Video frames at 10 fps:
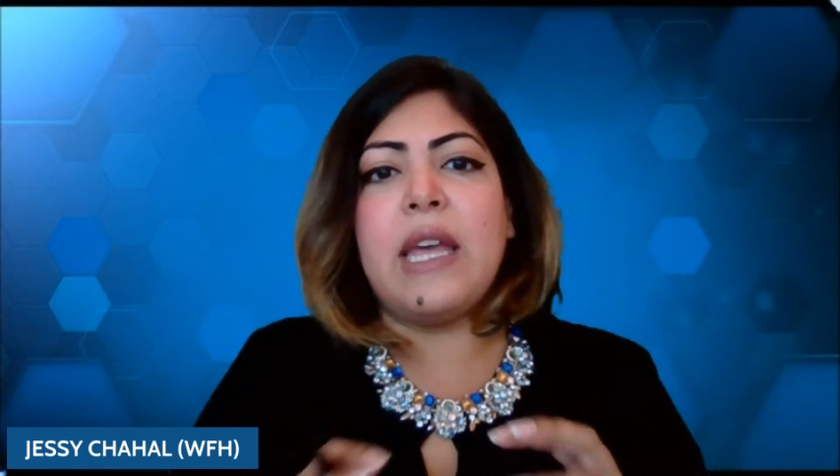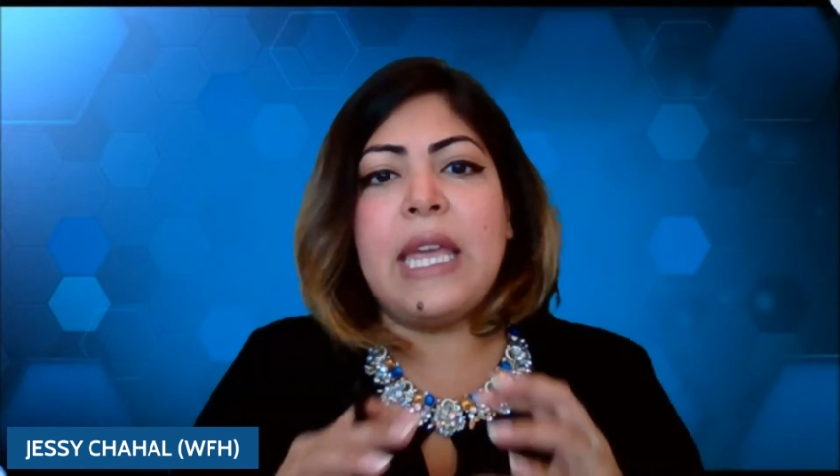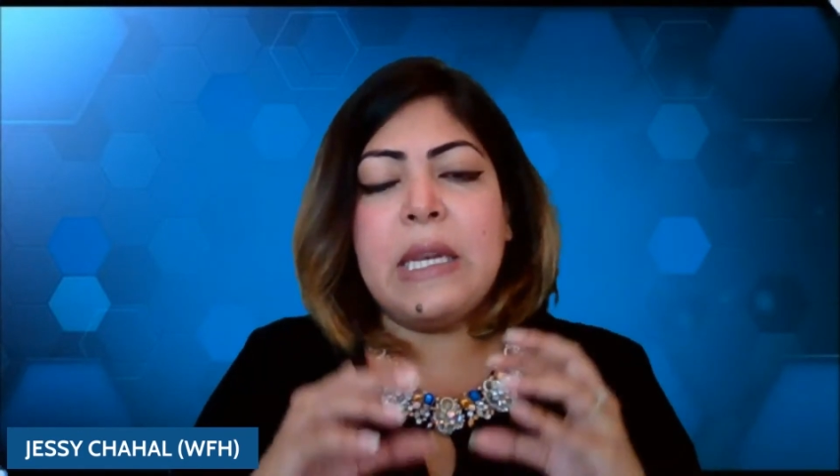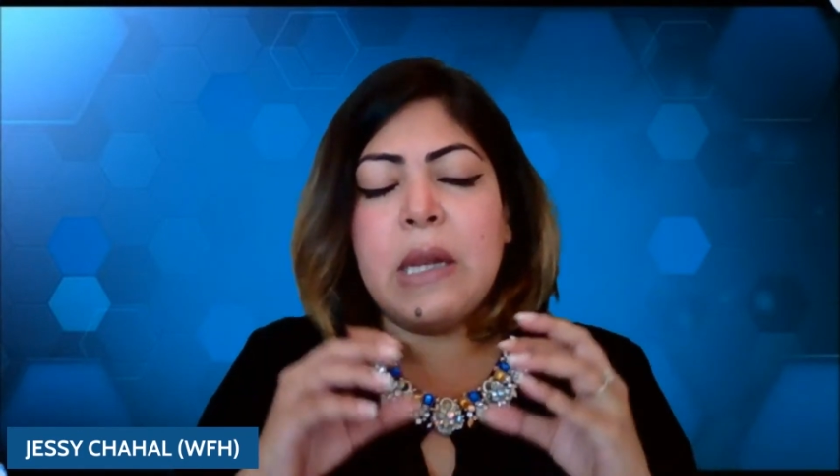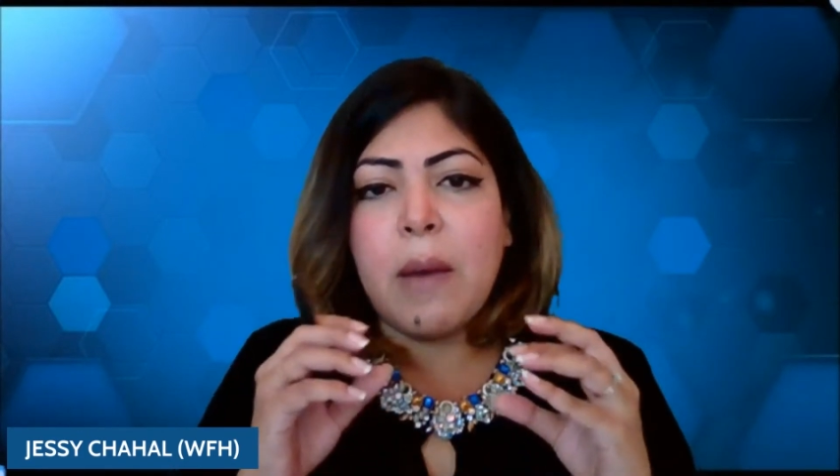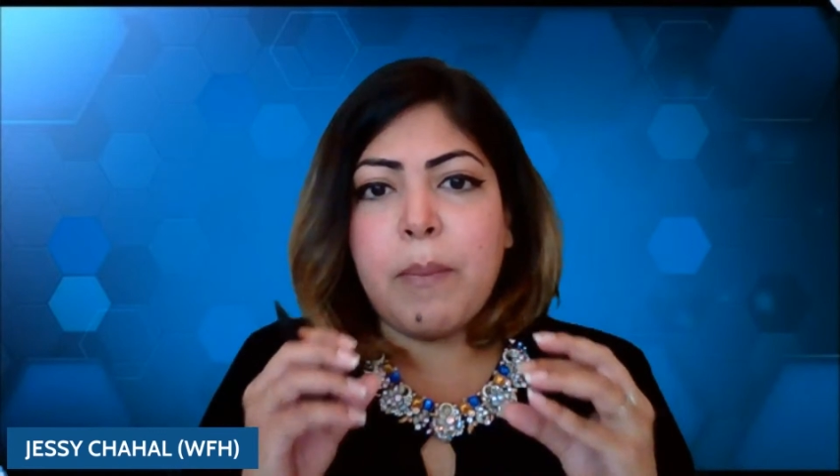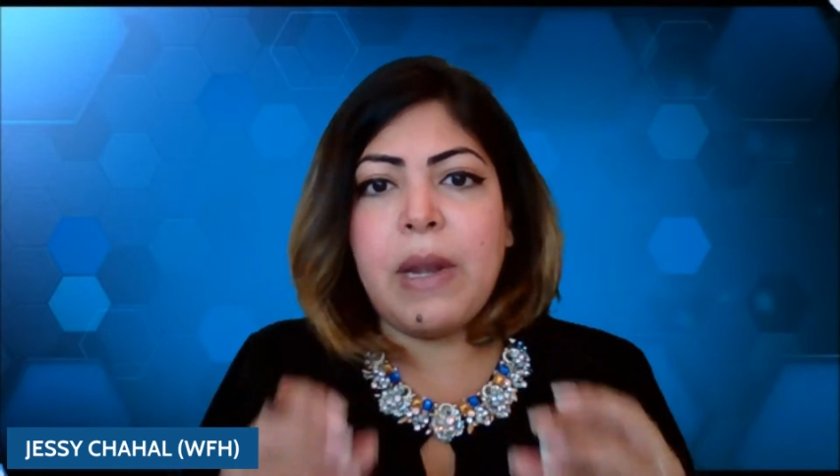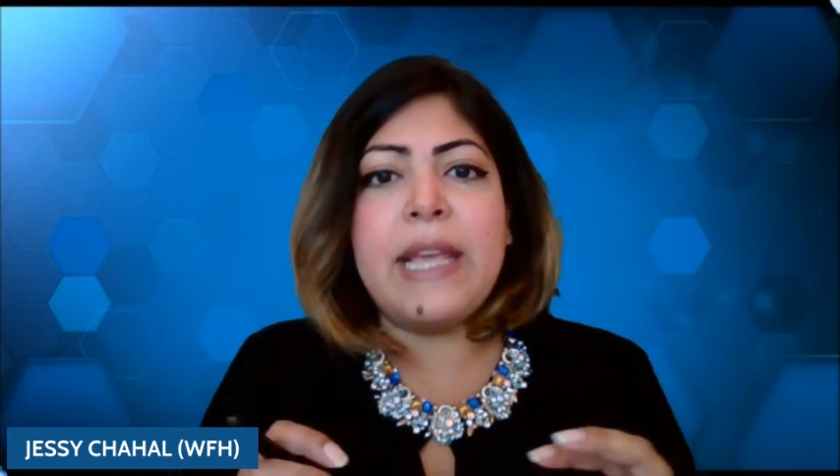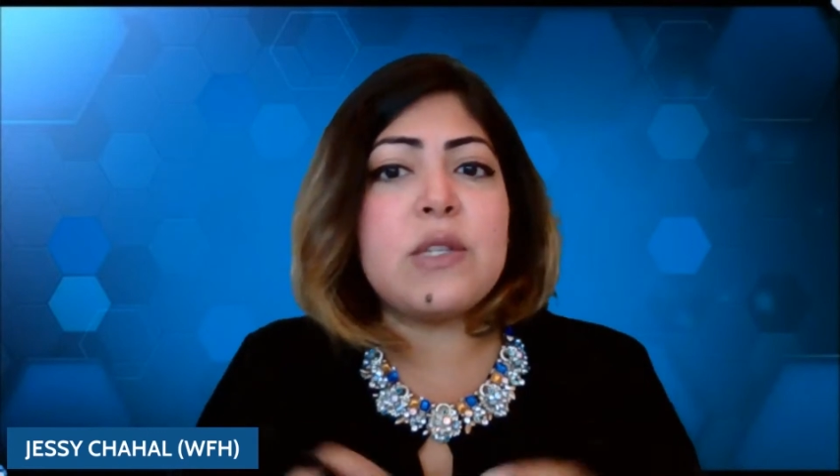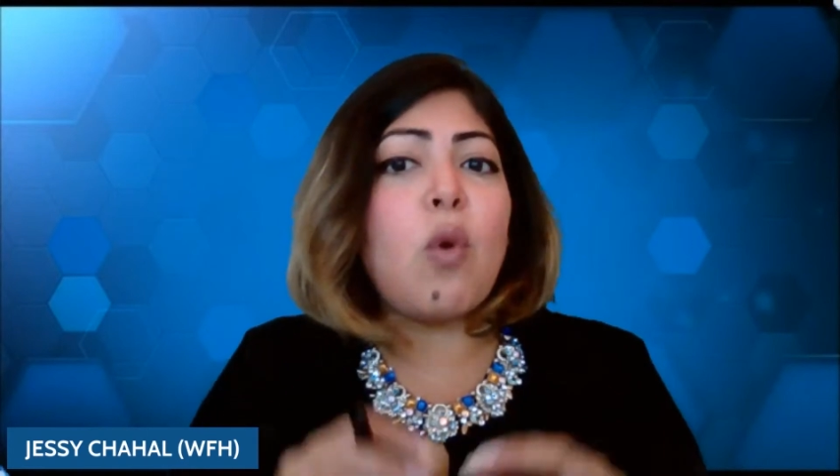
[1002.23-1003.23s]
in a
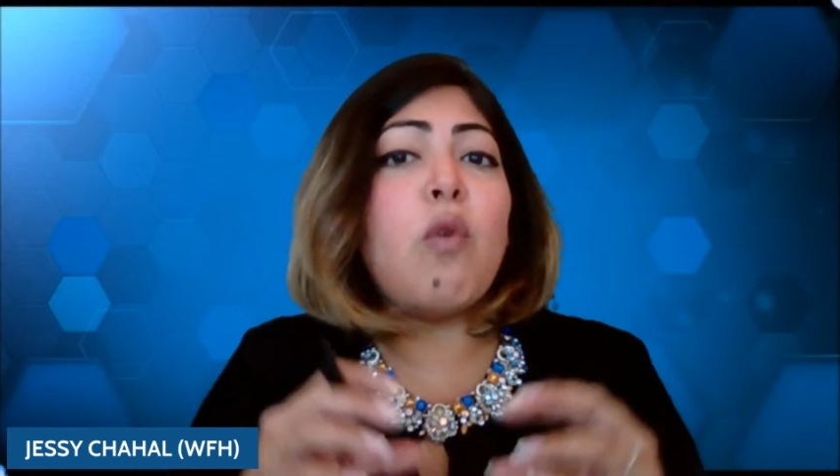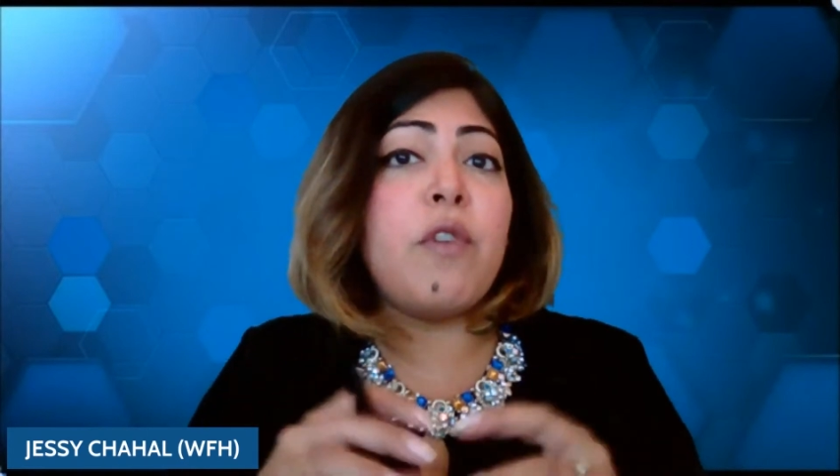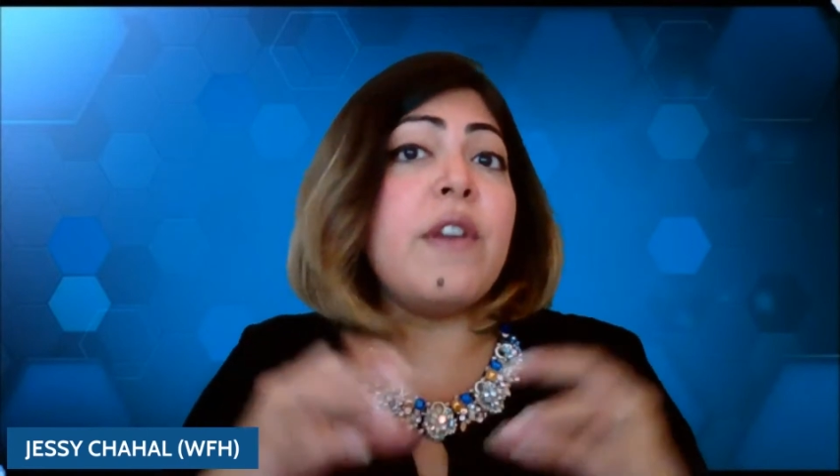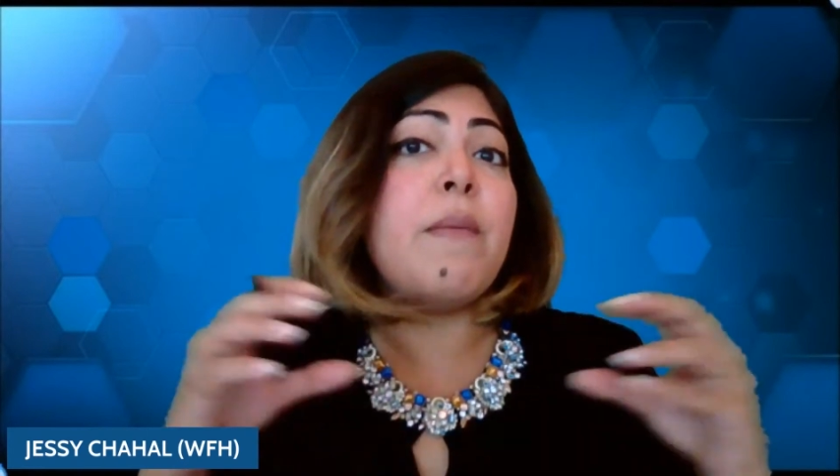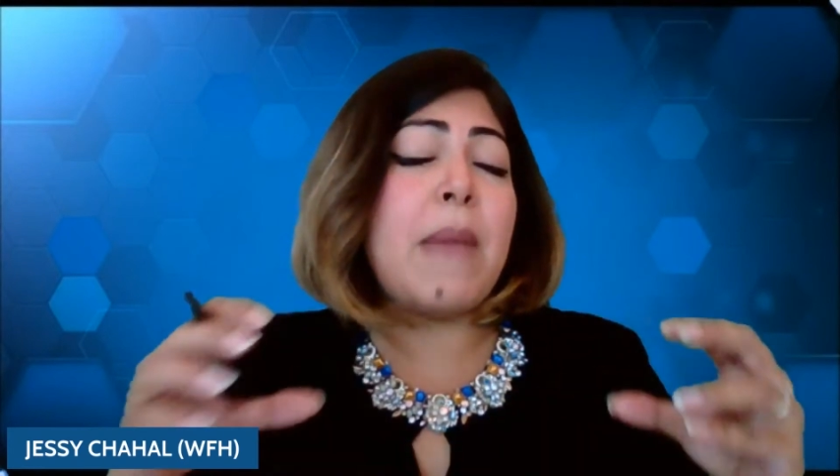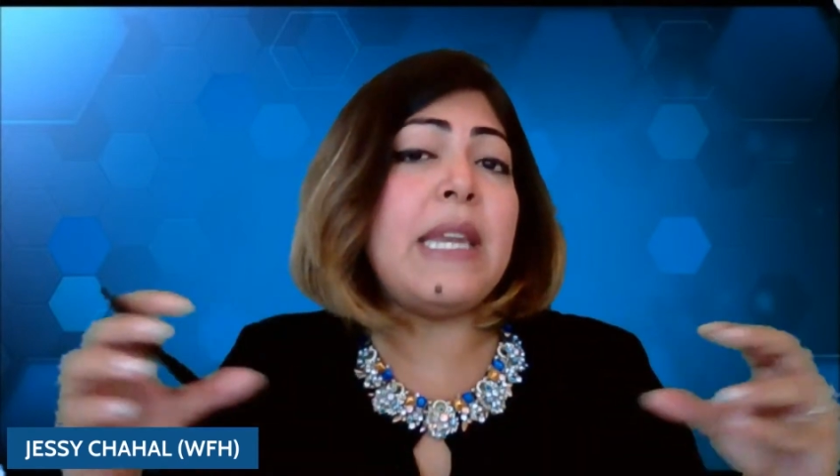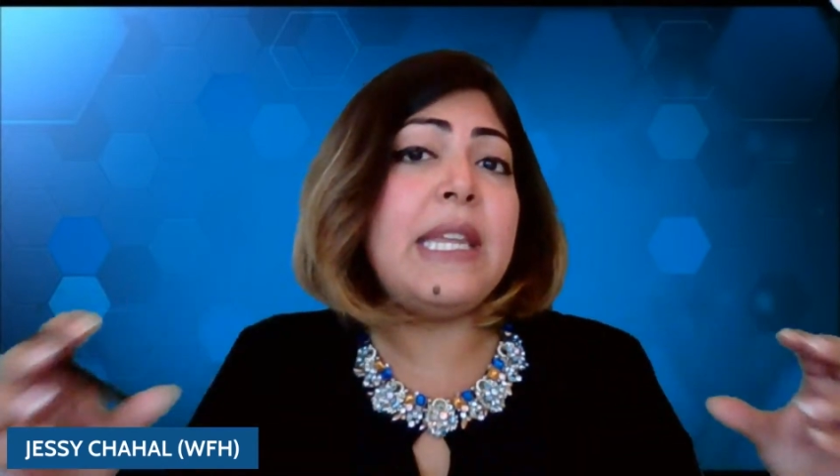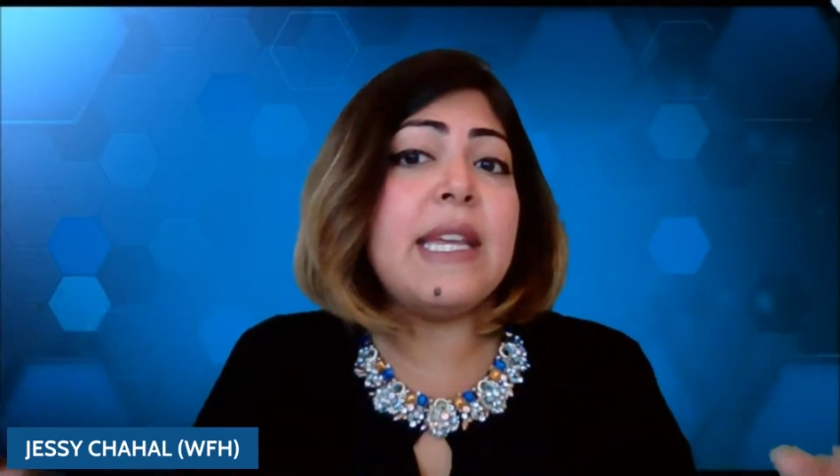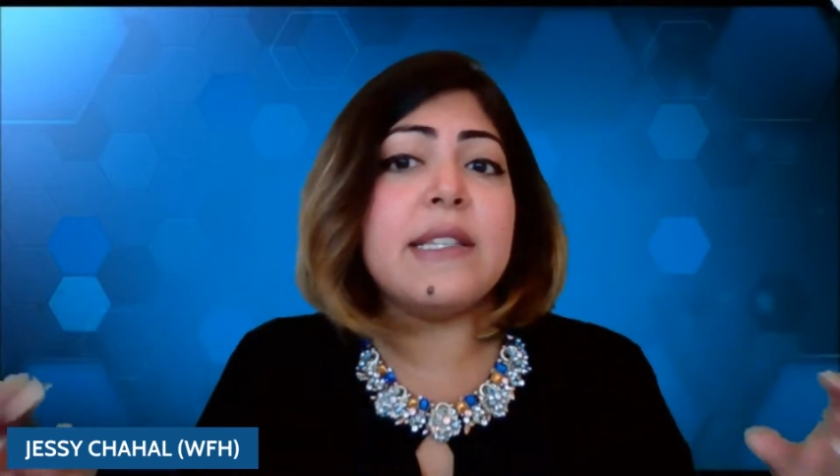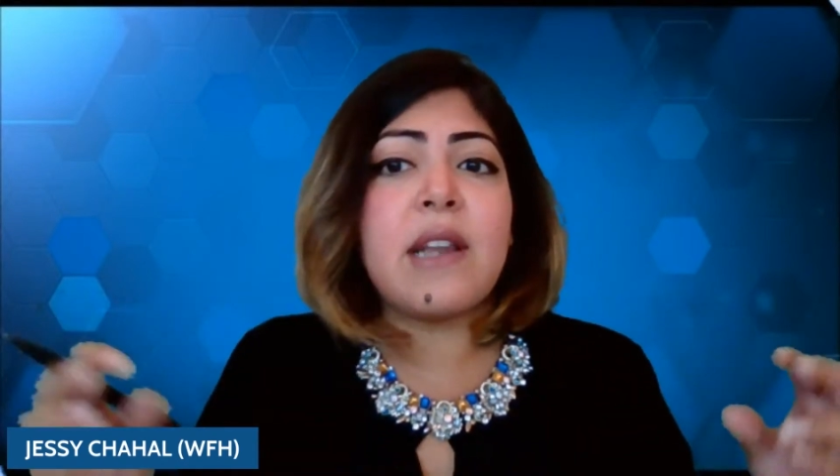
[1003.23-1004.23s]
place over the many
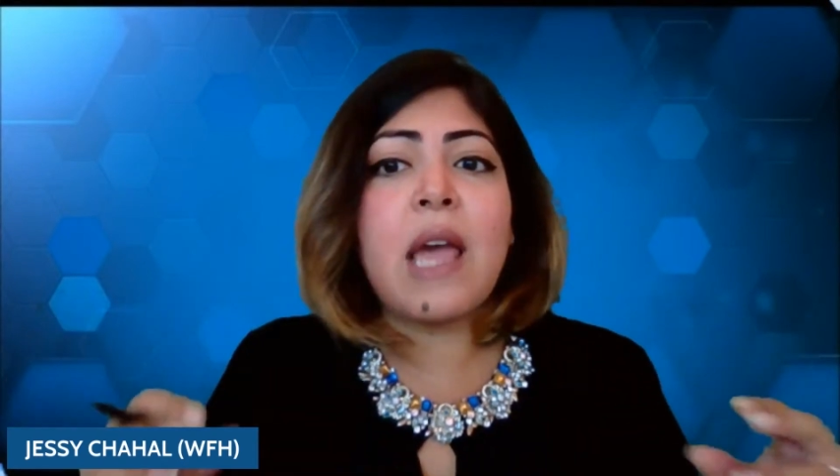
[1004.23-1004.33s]
years.